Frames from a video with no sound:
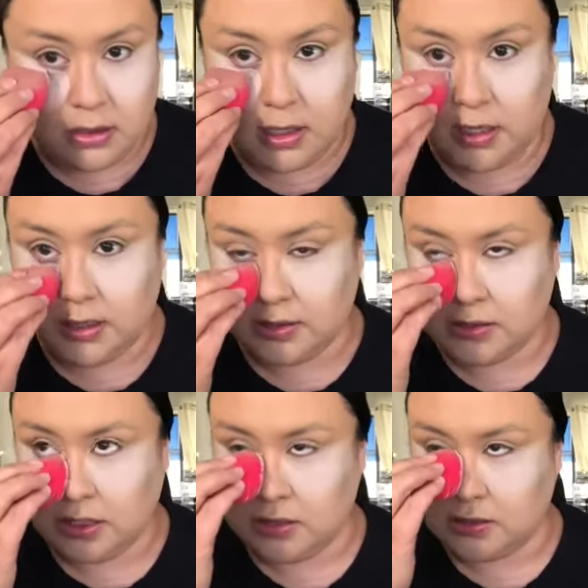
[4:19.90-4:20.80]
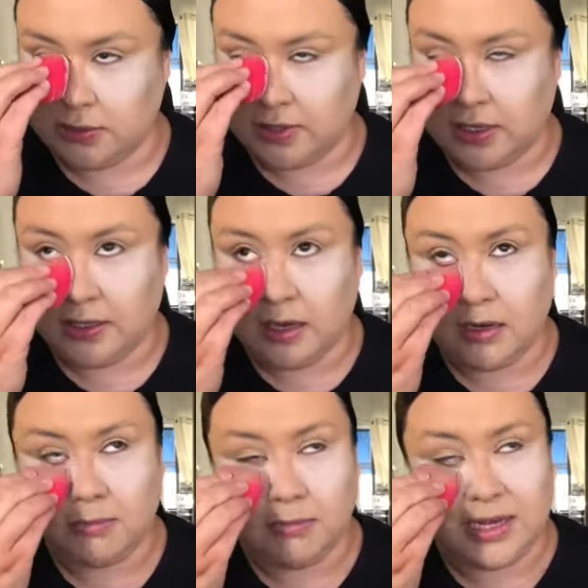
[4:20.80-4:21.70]
and you could tell that's already kind
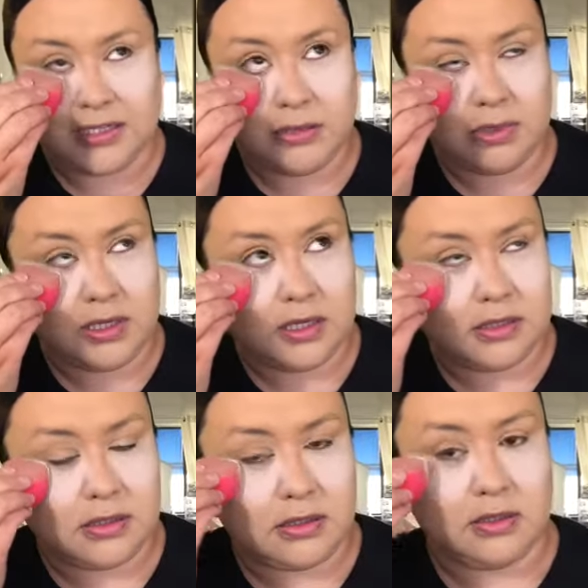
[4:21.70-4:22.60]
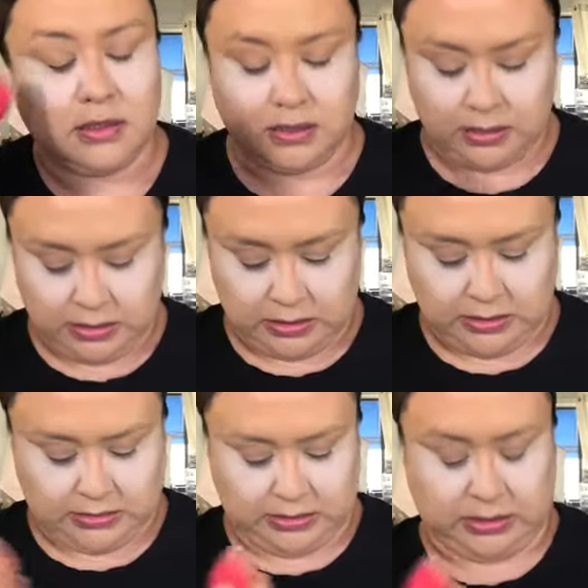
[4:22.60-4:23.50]
of messy because
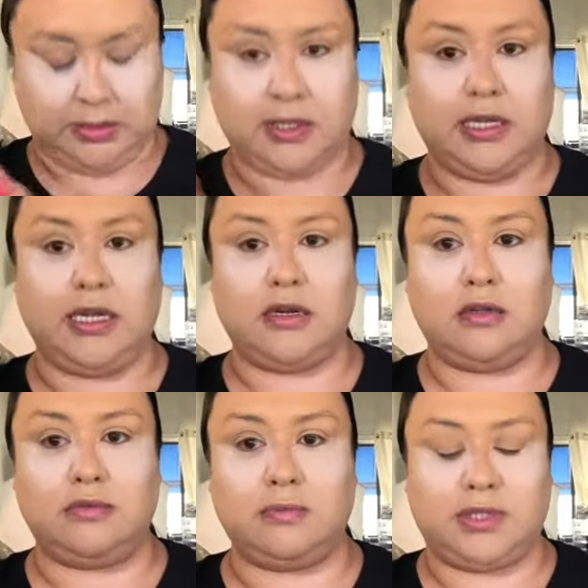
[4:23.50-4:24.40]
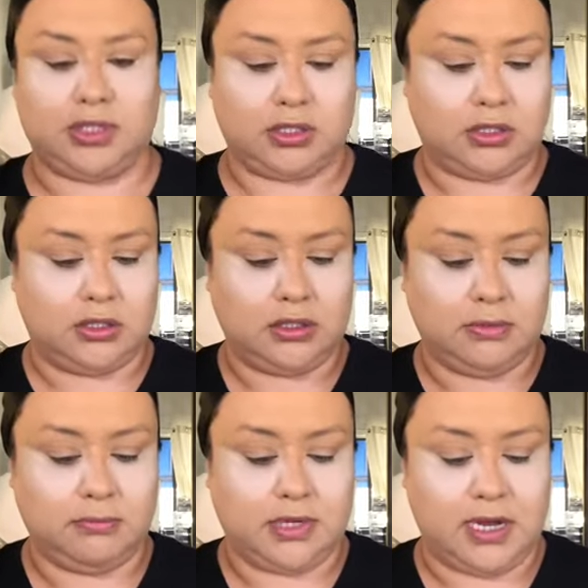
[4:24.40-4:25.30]
it's already getting all over my shirt,
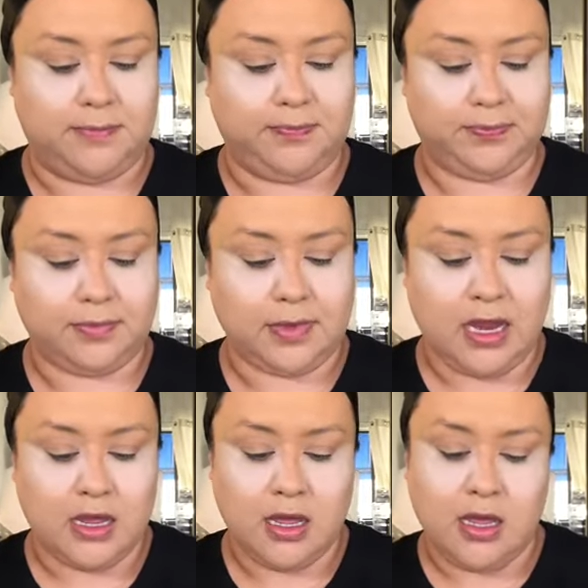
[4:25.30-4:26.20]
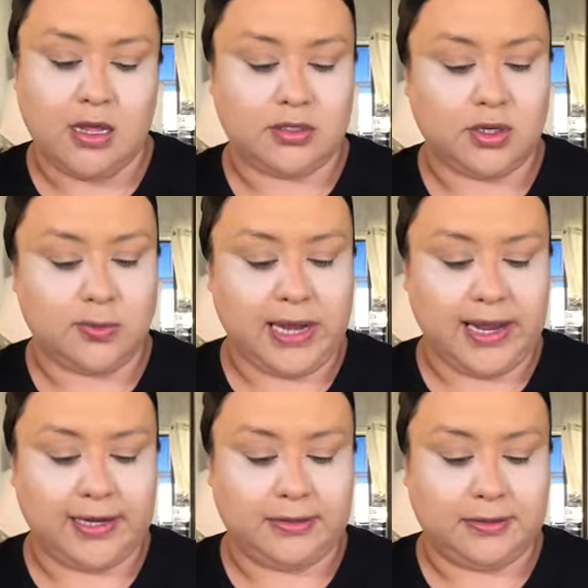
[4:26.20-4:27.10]
but it's all
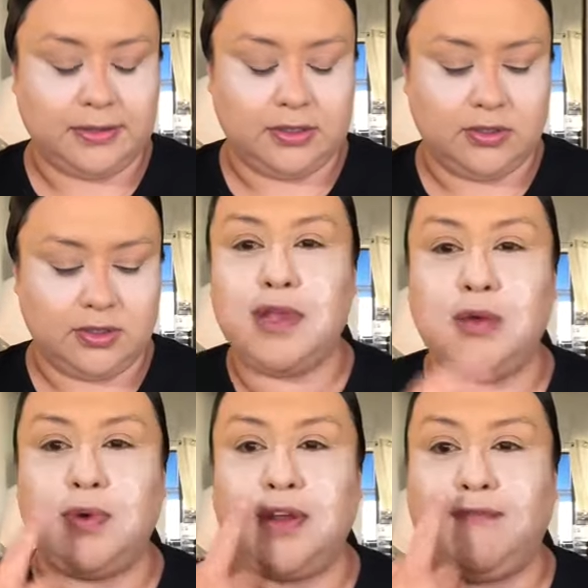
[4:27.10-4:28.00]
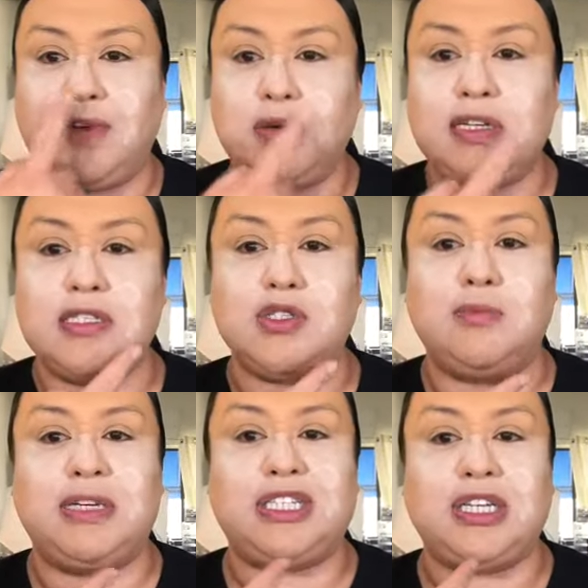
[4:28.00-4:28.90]
right. I really wouldn't focus so
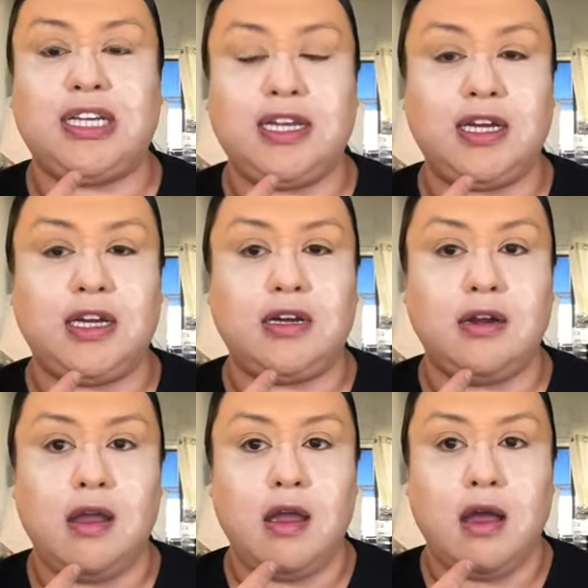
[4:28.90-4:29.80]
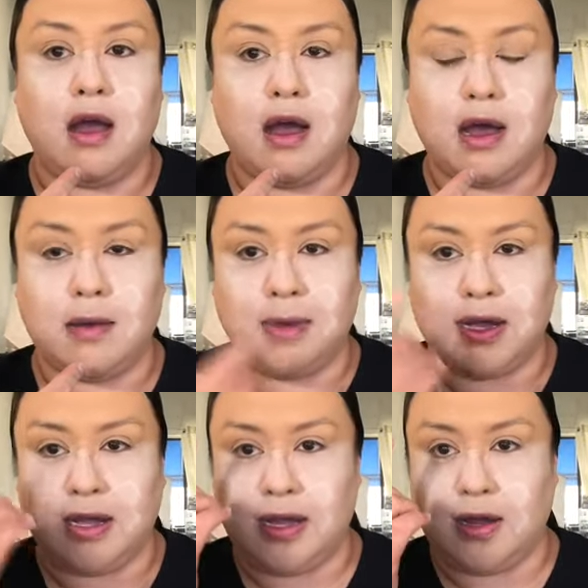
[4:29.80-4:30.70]
much here,
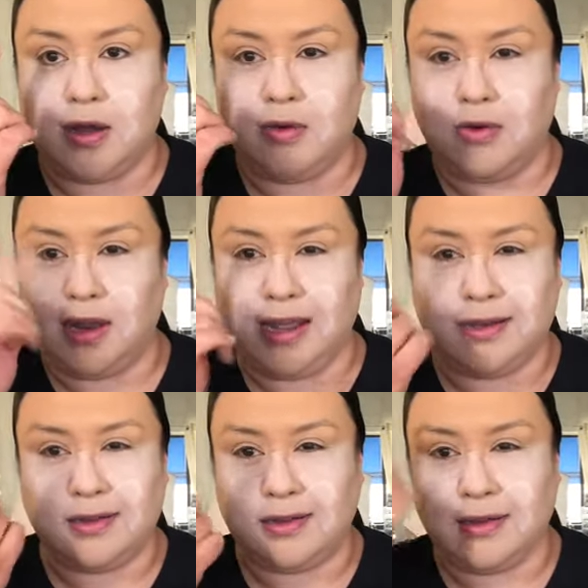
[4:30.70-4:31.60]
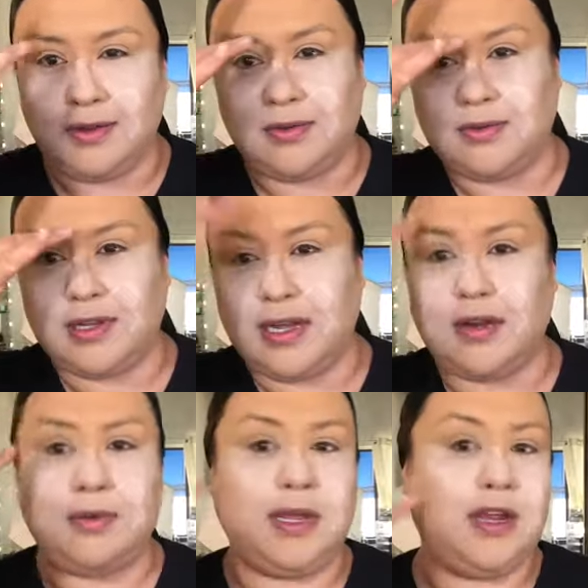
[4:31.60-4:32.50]
or like, you know, like
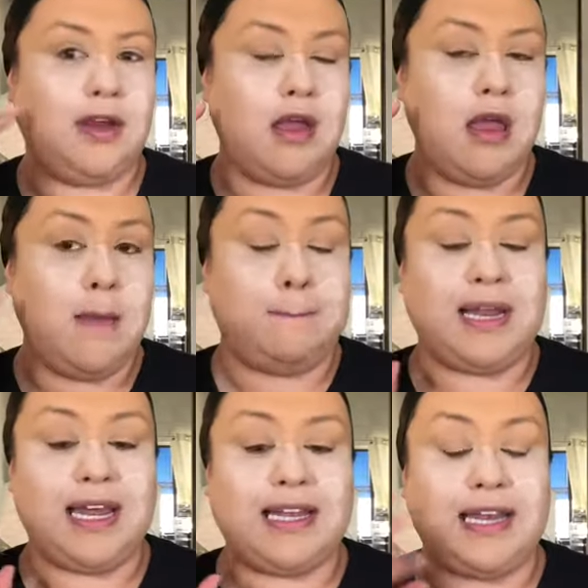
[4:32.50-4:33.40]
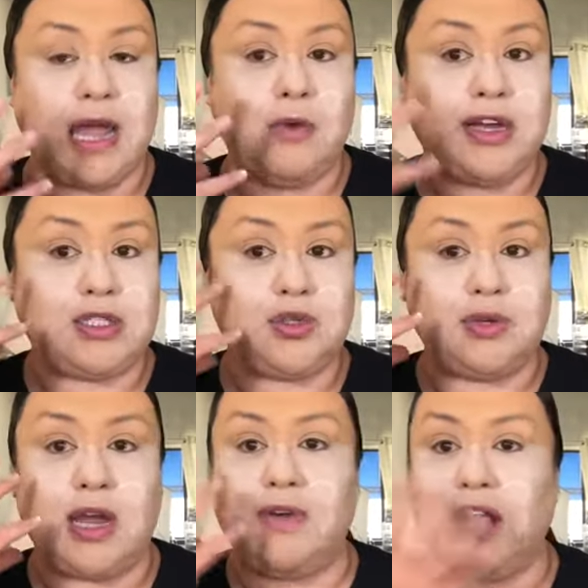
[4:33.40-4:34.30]
go here, but like now I do.
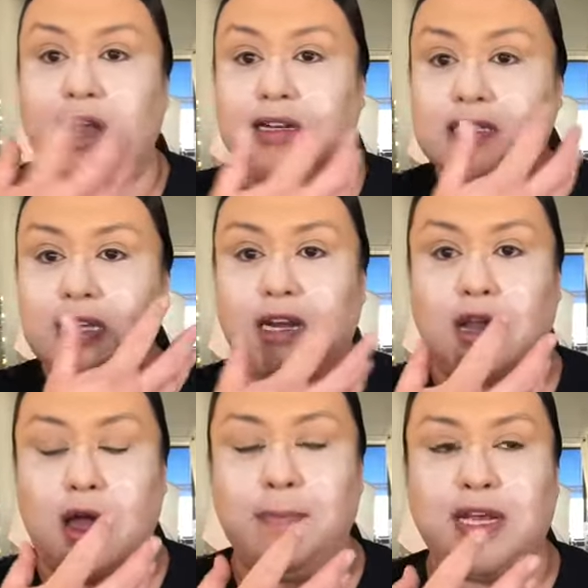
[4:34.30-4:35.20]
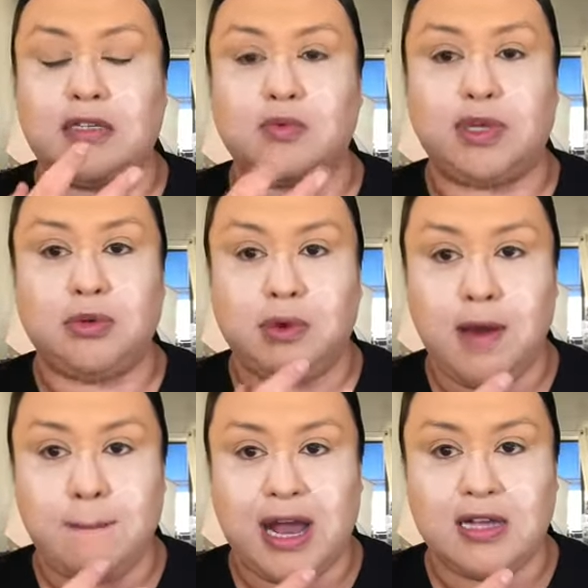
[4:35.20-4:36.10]
Now I kind of set a lot, because when you wear a
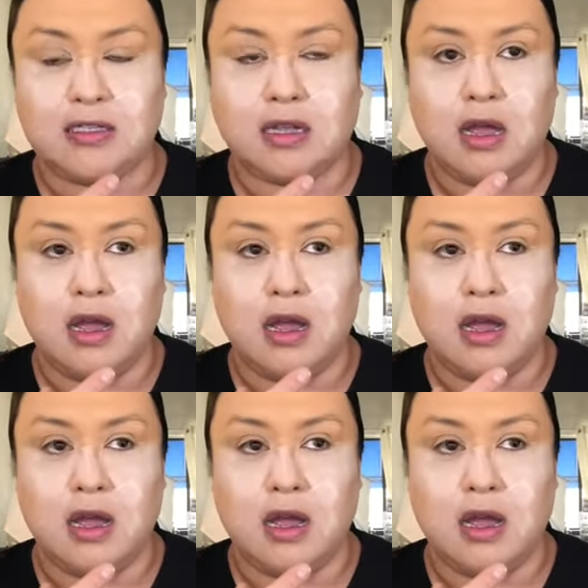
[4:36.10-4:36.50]
mask,